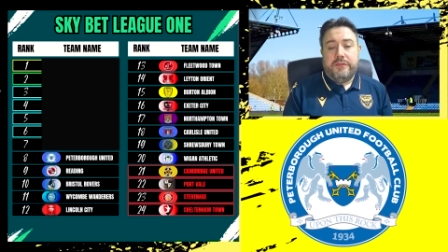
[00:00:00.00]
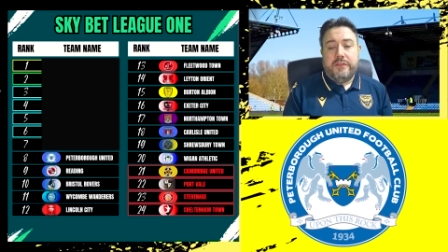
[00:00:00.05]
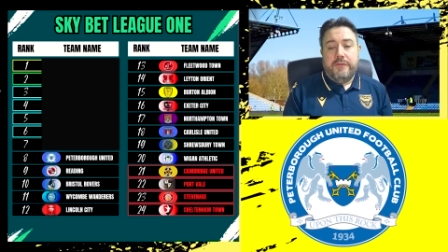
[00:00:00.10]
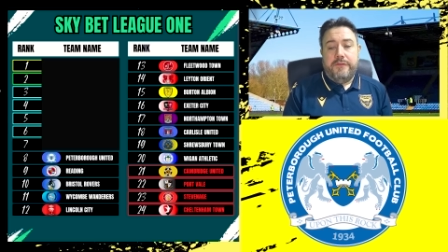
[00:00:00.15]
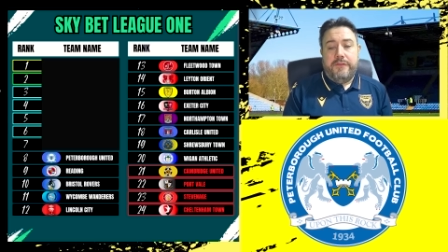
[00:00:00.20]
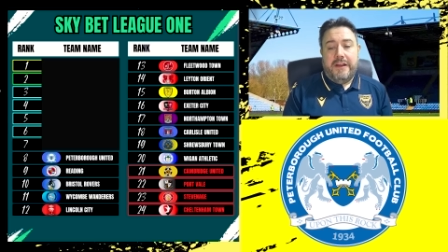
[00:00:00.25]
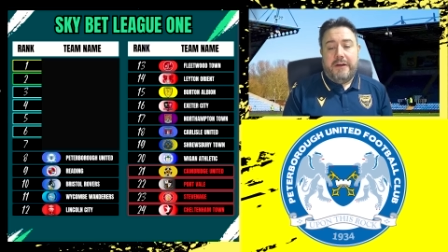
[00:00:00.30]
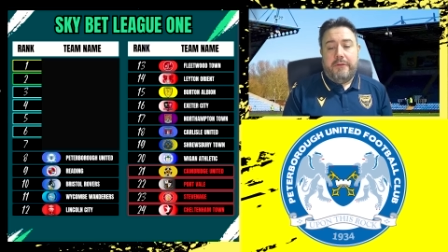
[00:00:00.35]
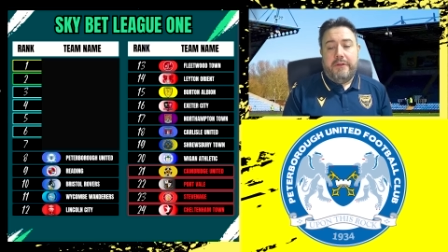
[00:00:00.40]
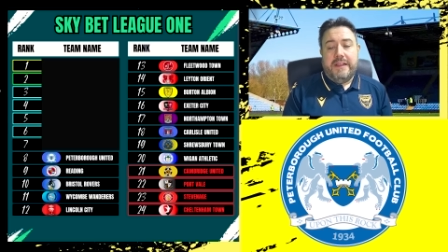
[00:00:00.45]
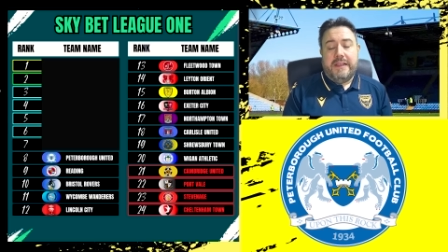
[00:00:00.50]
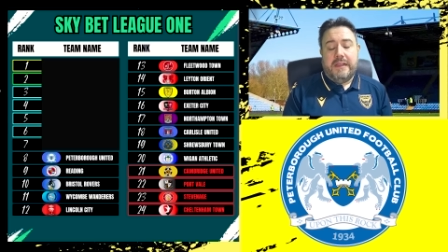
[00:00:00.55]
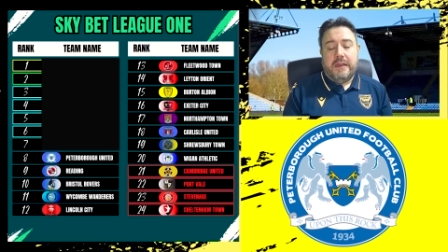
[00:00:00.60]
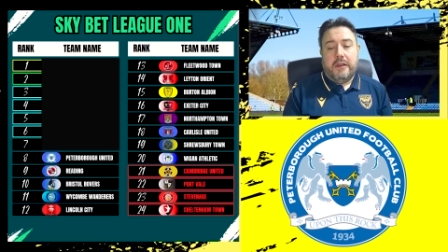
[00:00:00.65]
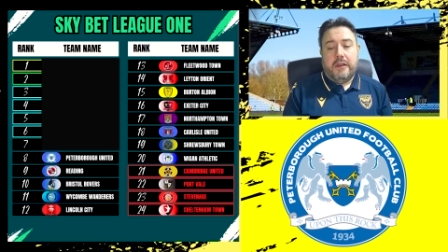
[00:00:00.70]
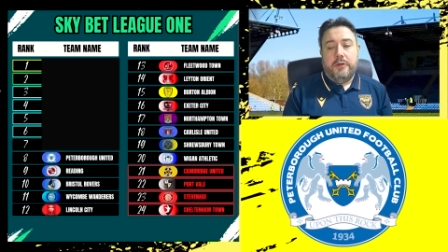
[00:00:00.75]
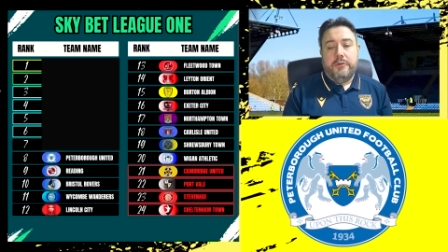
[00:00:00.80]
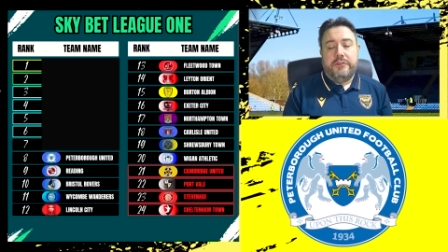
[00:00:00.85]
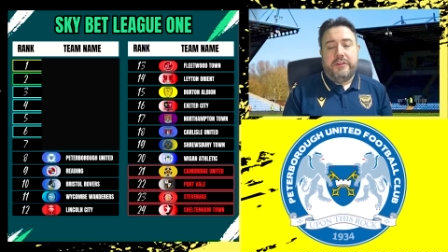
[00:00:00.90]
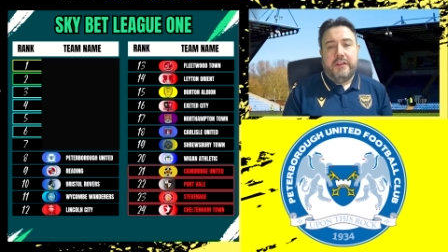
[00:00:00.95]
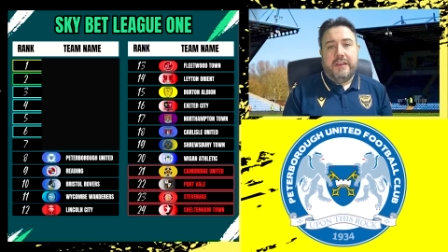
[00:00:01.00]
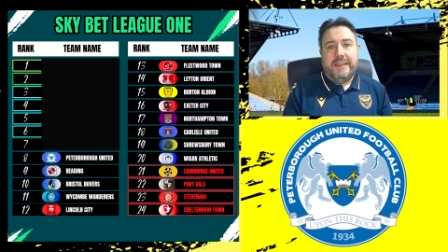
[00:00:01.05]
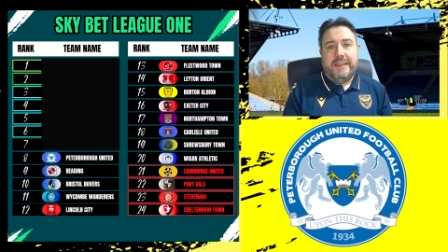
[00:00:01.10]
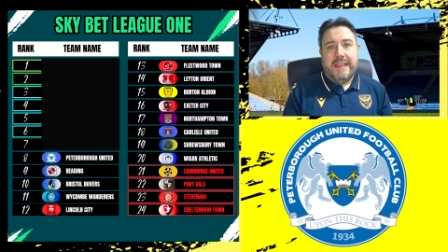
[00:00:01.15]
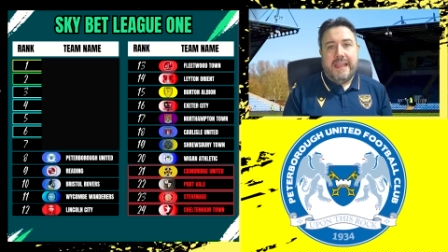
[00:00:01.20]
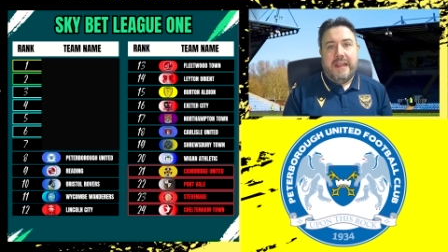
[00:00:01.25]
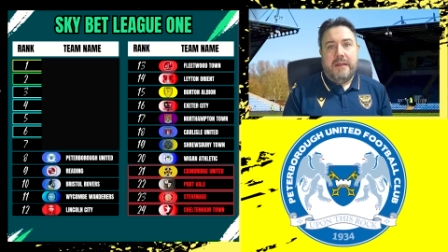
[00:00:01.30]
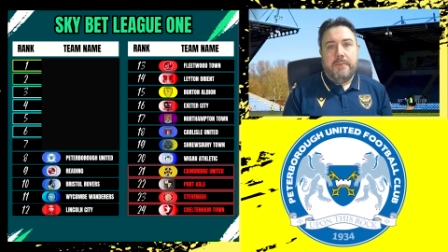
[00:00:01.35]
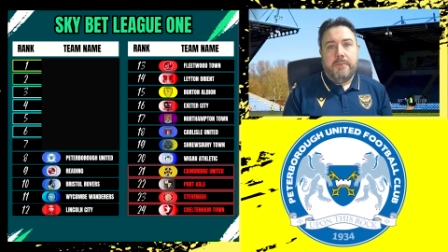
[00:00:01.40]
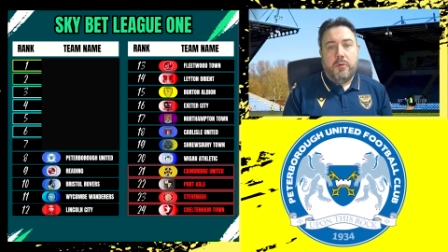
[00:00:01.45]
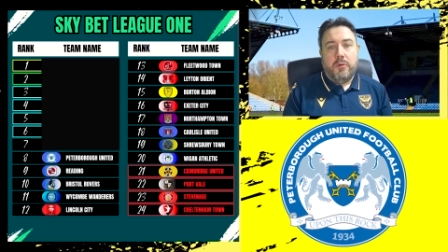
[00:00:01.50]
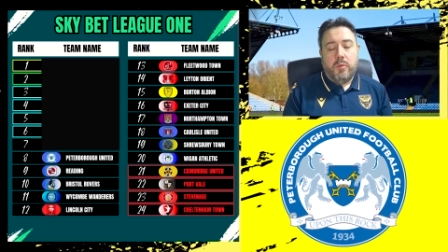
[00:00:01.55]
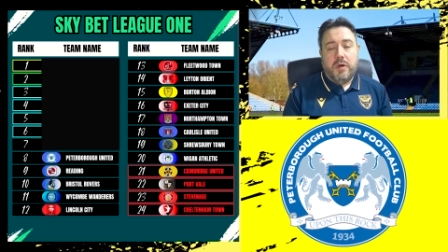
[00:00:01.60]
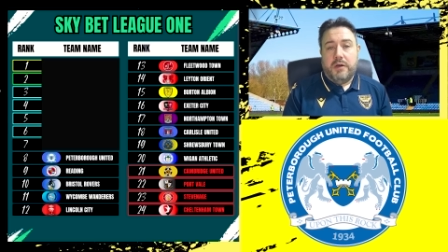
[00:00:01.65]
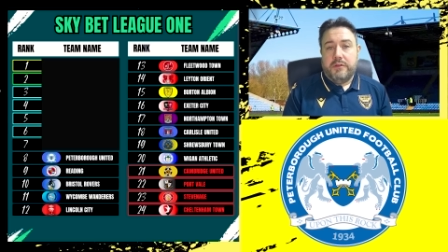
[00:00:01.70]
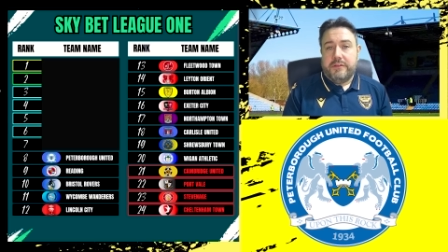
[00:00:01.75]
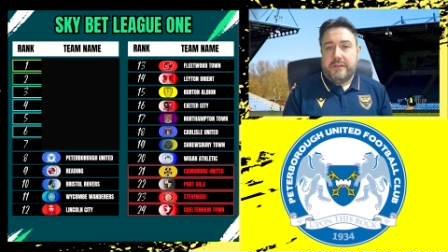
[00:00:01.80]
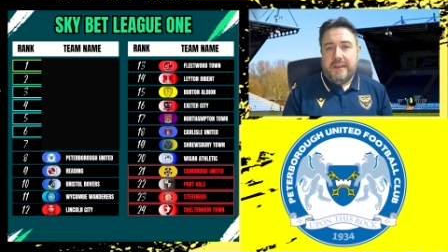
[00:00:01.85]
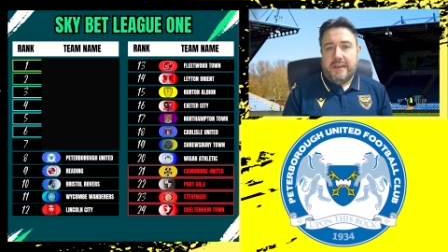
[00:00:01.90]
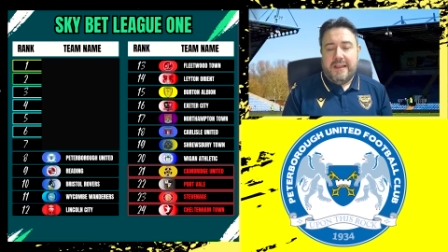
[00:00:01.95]
very close again, but
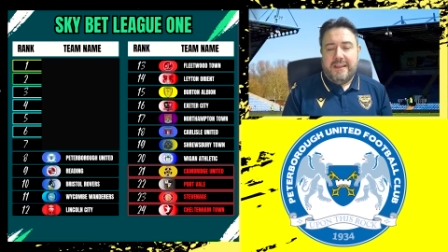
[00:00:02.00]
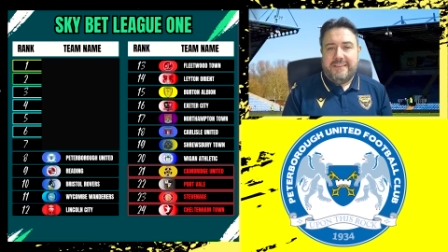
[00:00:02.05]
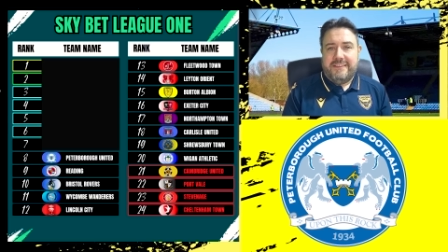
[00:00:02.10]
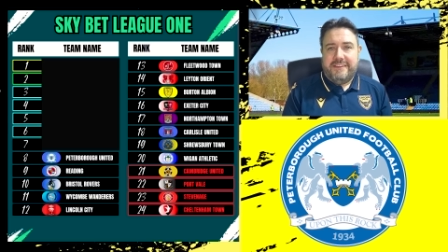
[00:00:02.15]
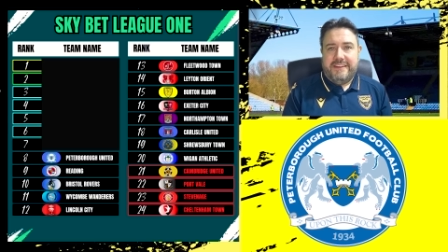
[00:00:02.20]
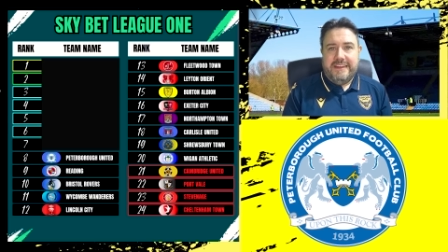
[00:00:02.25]
whilst last